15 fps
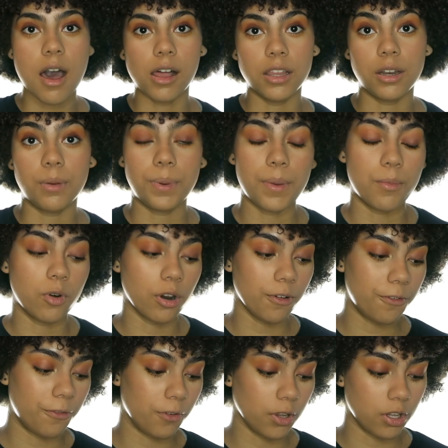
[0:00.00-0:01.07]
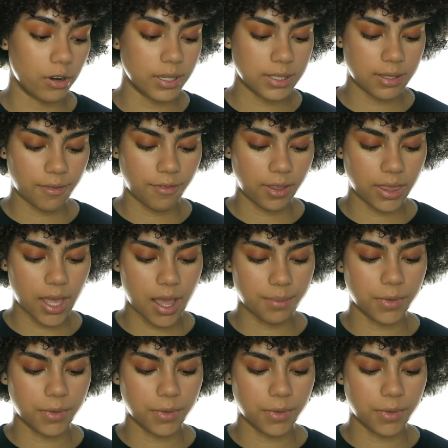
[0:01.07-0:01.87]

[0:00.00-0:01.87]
a little bit more fuller and stuff like that.